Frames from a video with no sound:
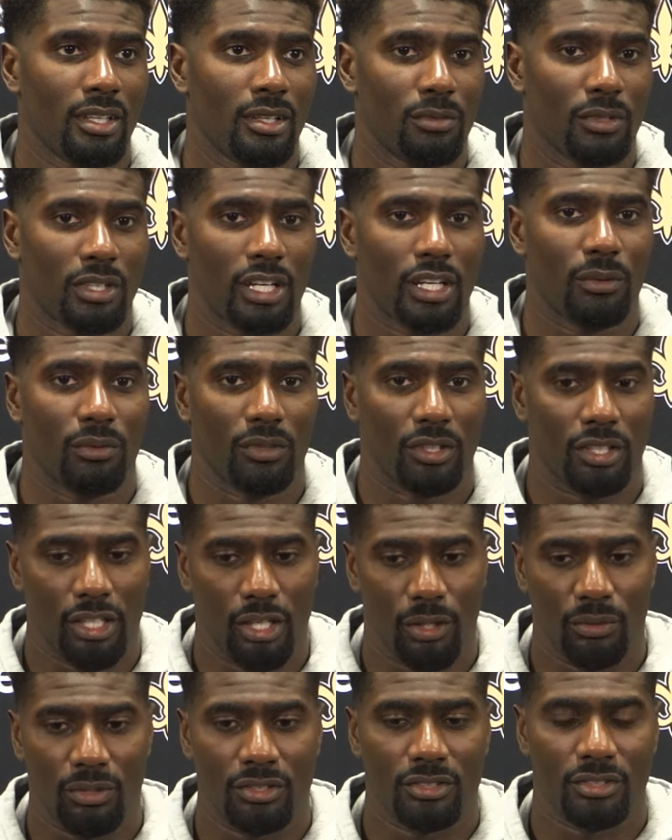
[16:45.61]
We kind of want to
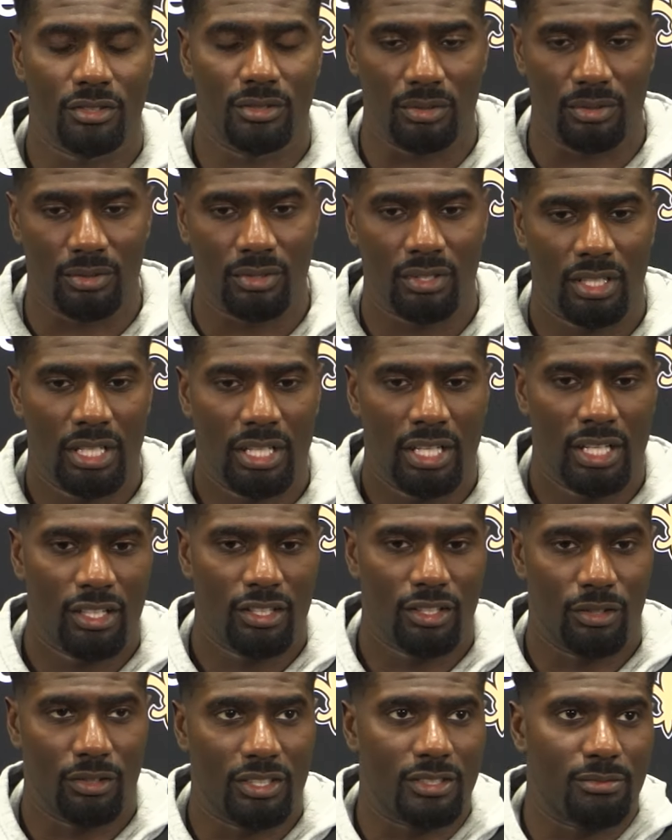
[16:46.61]
go into, you
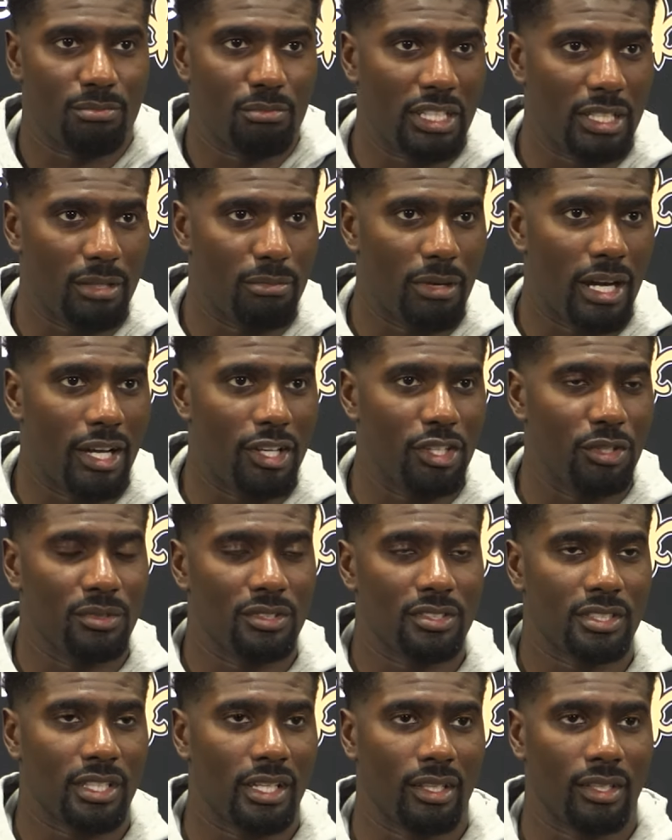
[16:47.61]
know, this mini bye, you would
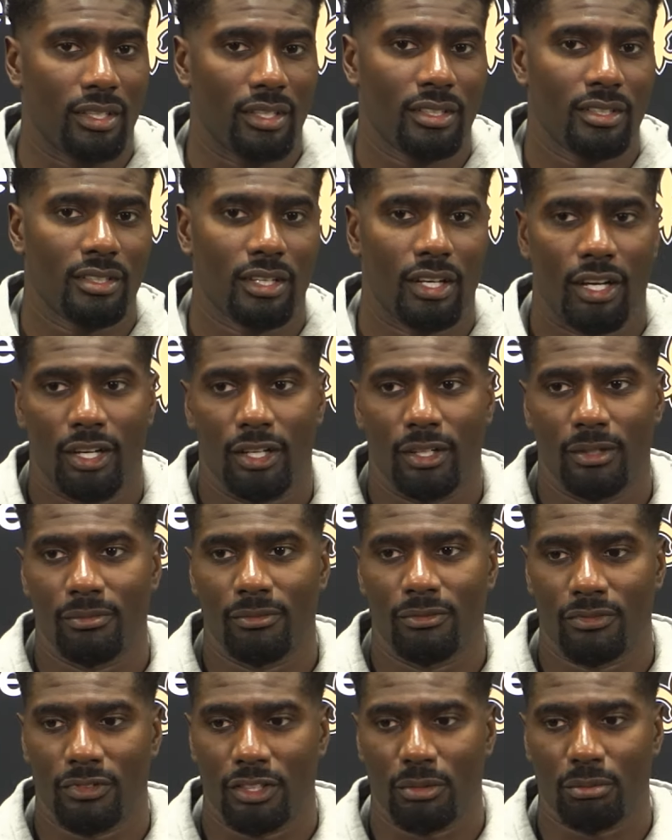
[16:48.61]
say,
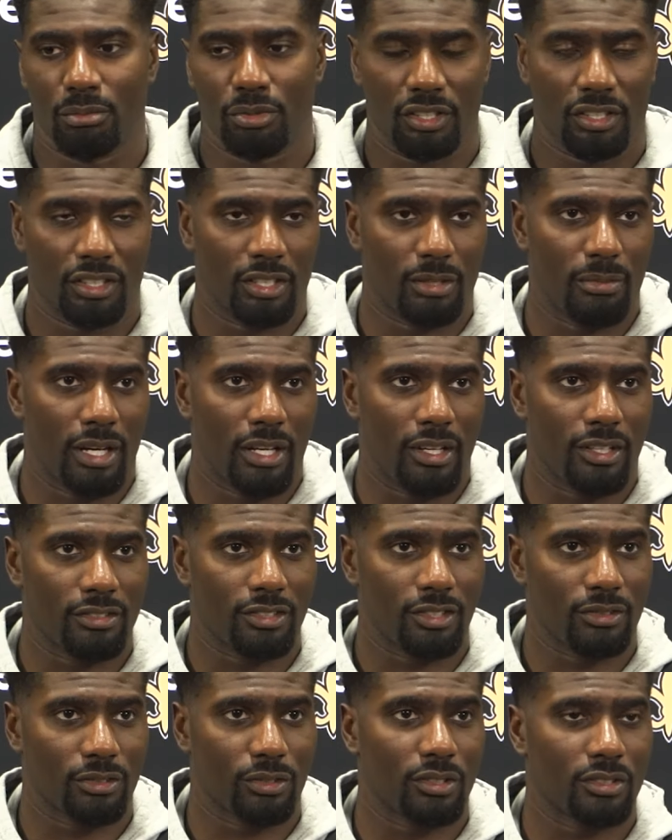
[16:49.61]
feeling pretty good about
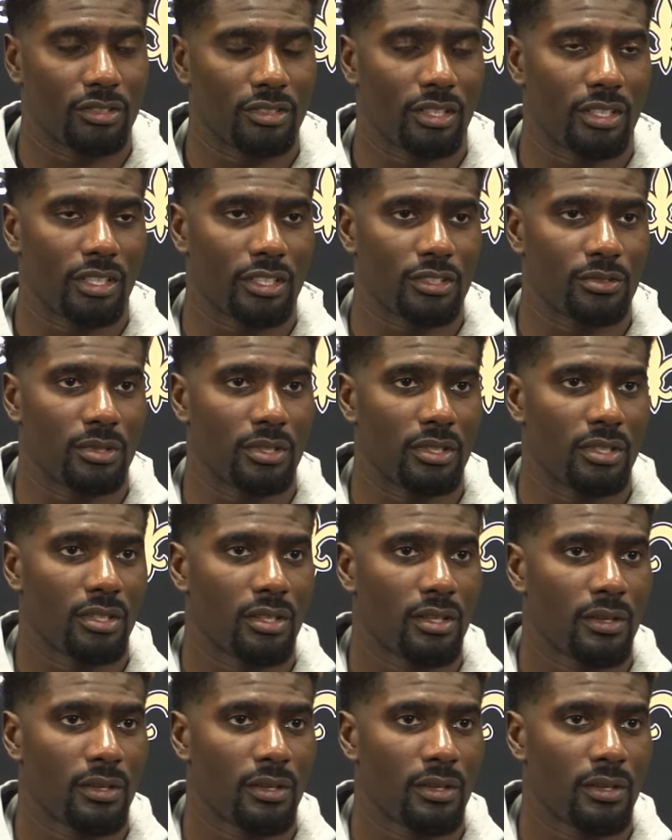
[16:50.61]
ourselves going into the next week.